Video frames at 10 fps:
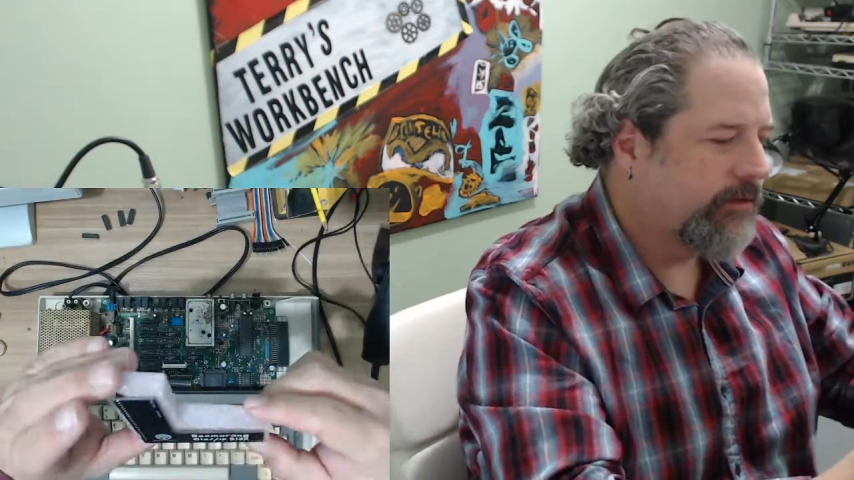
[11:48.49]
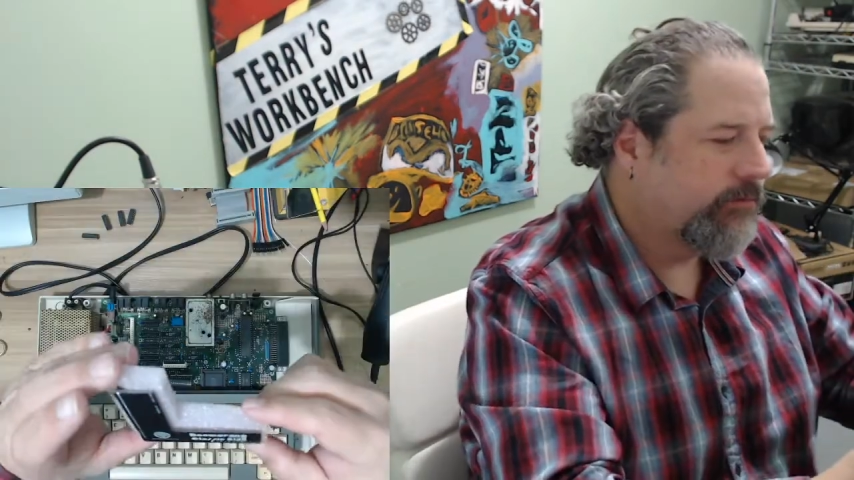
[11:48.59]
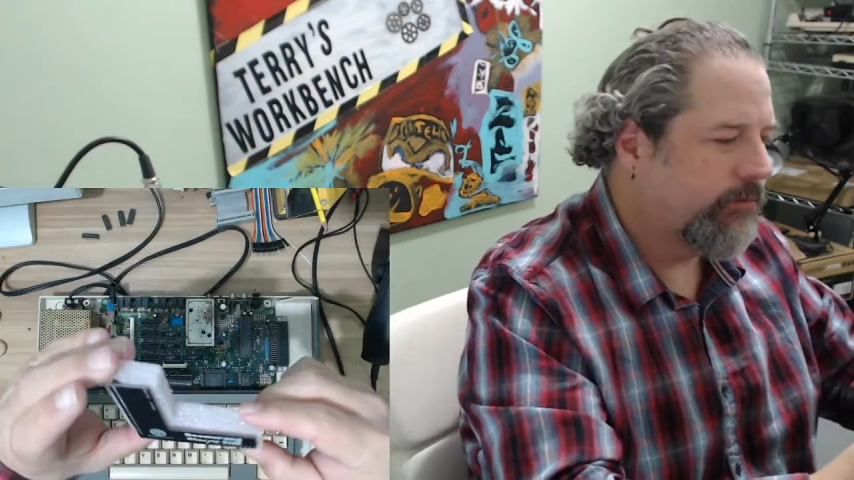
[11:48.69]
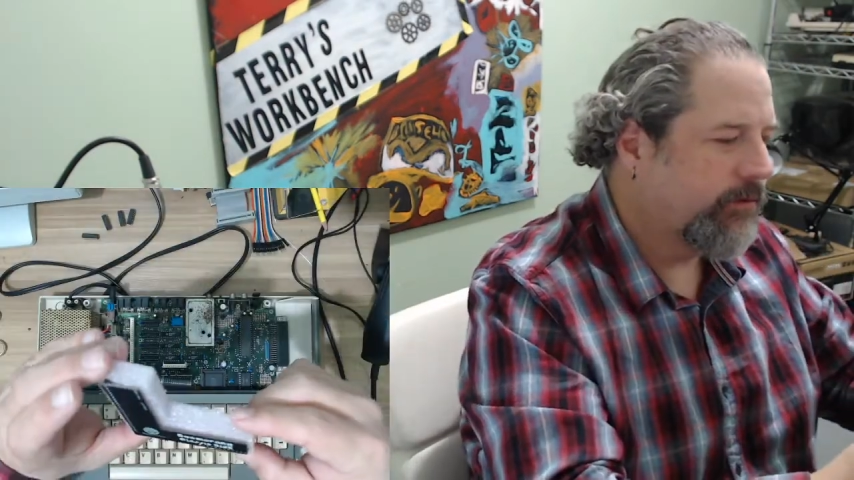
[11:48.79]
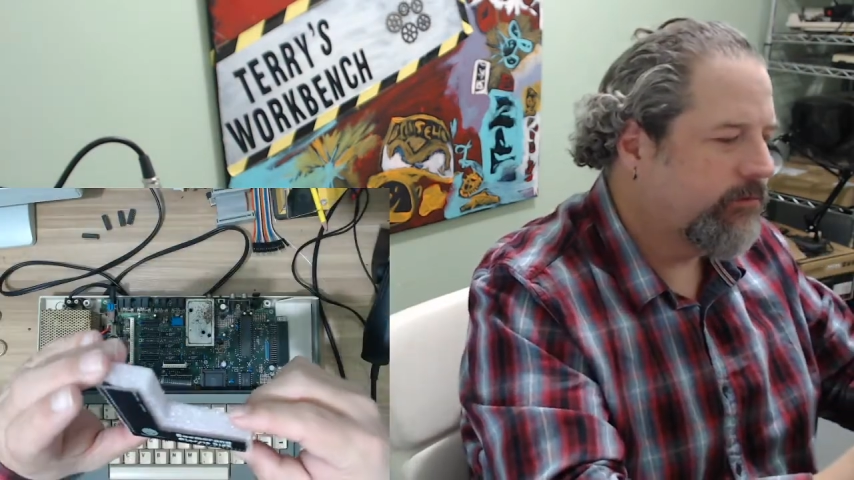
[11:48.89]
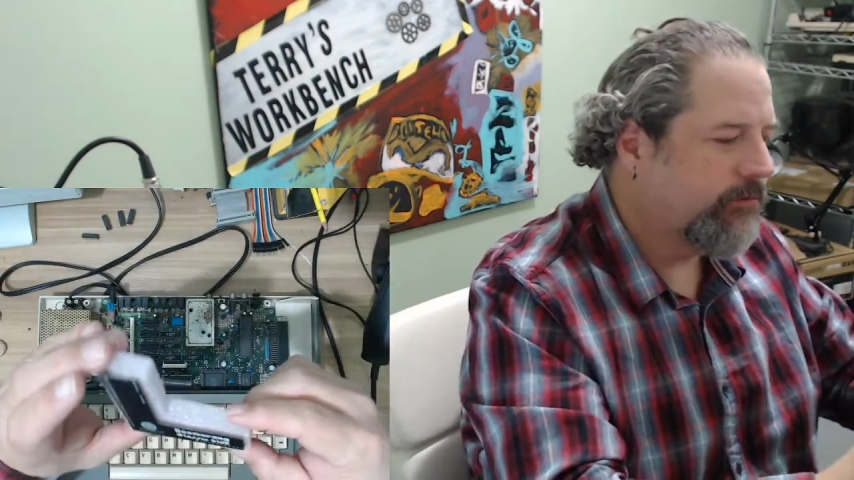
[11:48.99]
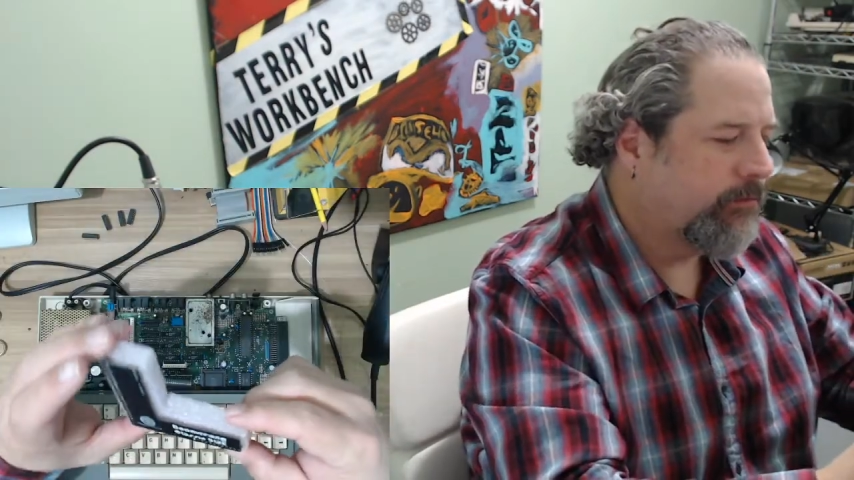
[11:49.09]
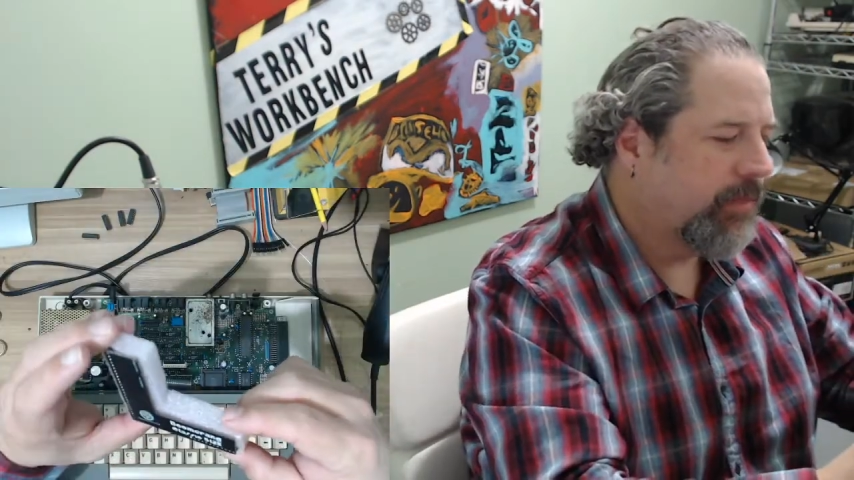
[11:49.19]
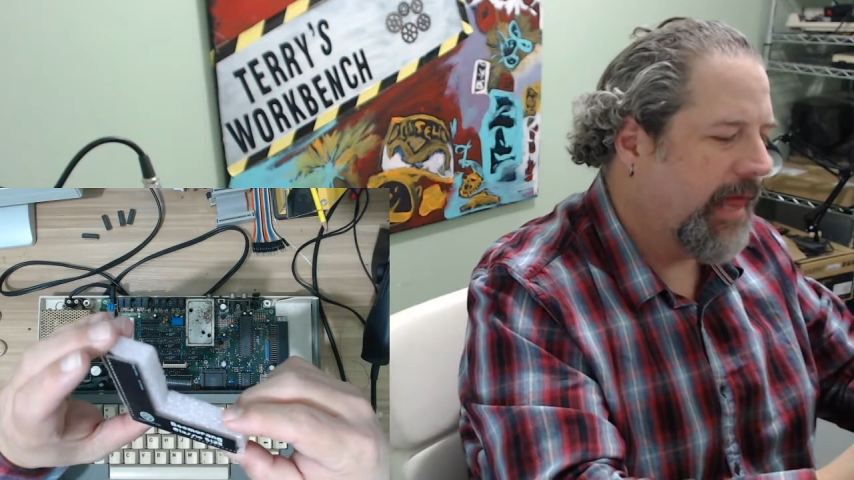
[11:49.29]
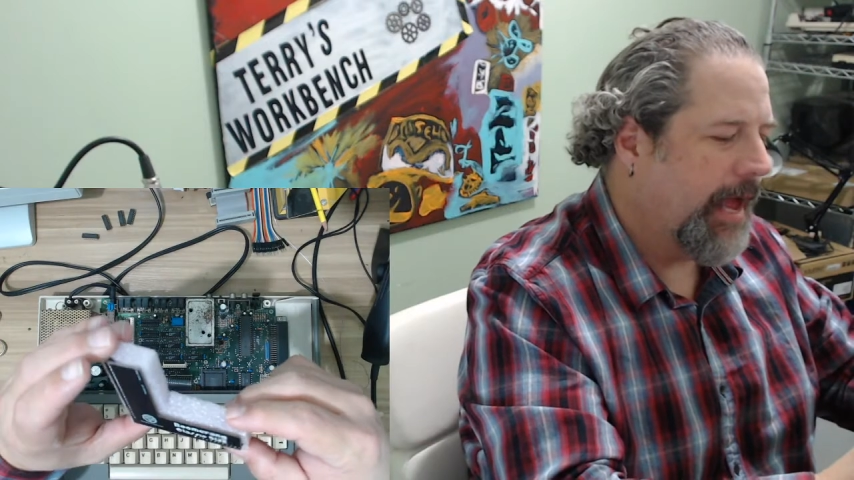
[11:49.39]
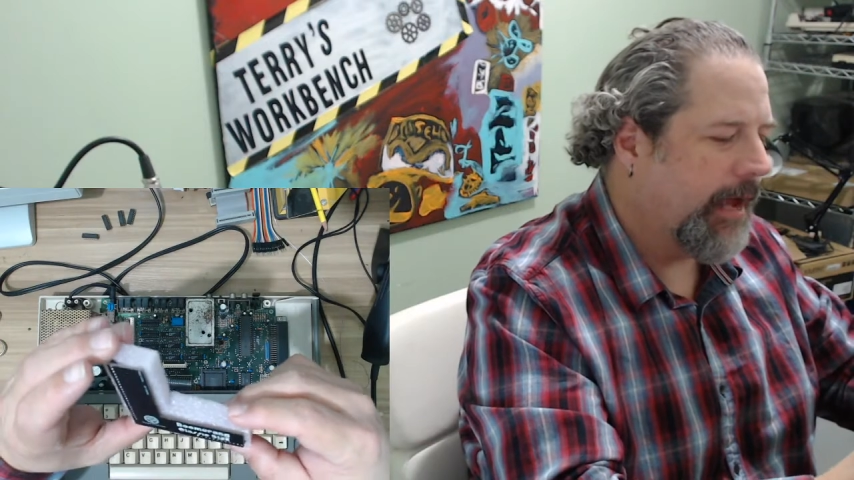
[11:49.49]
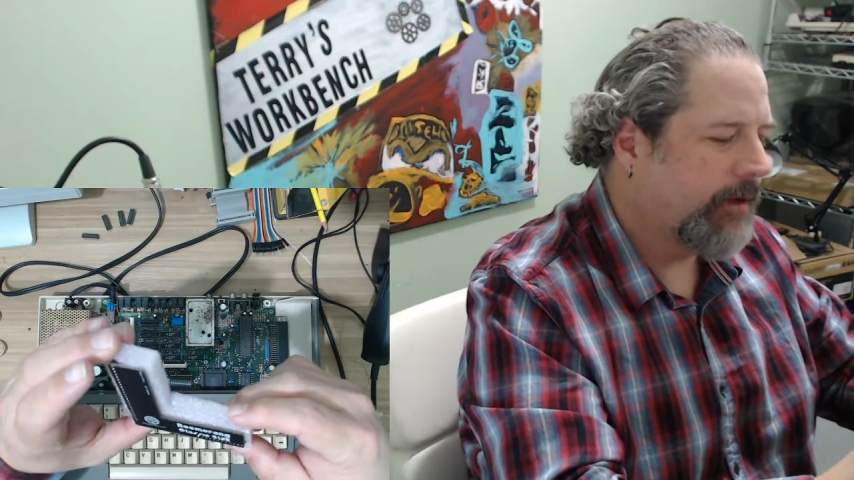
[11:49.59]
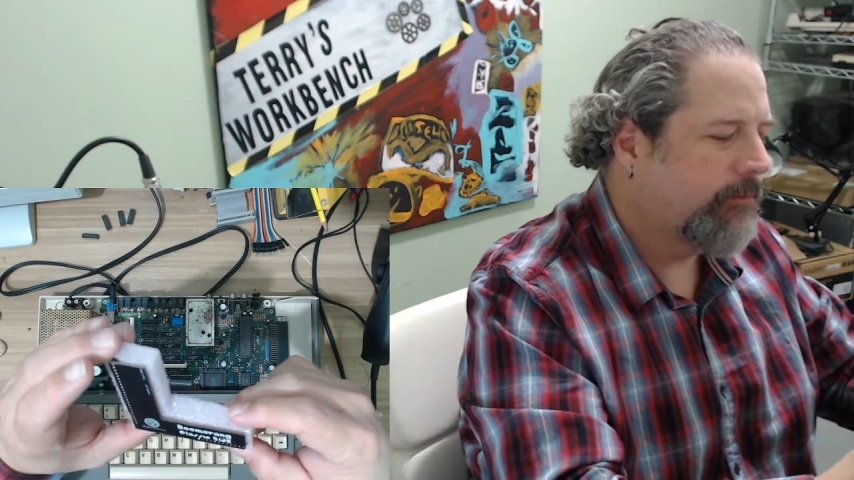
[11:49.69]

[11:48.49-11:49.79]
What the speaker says: this one. This one's black.